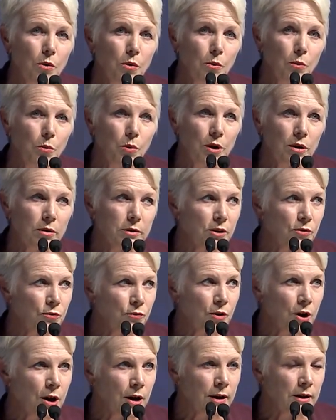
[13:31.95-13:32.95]
will
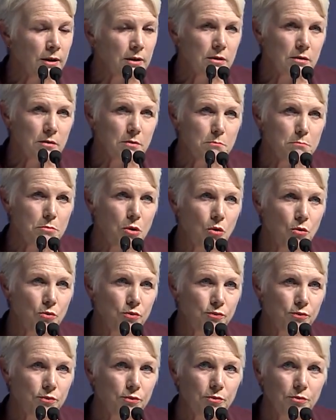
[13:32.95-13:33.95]
define
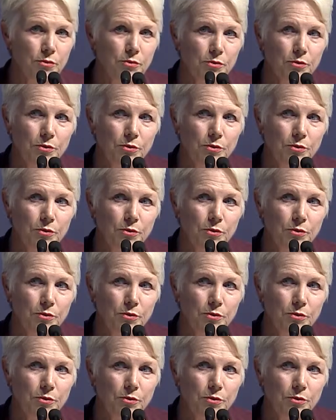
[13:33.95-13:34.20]
both